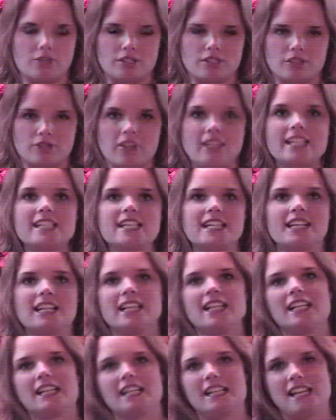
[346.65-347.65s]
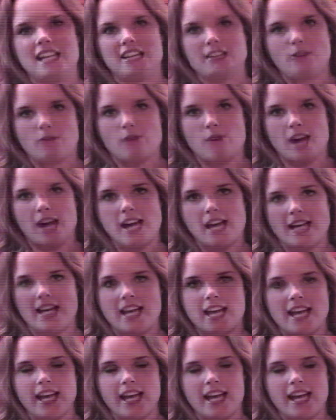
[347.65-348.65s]
directing it in a negative way,
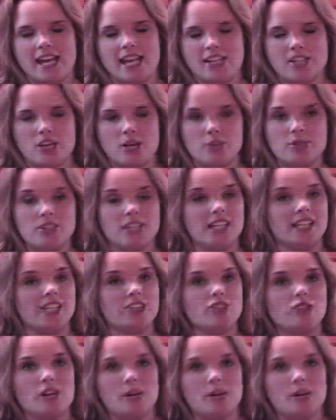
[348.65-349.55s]
and I was getting in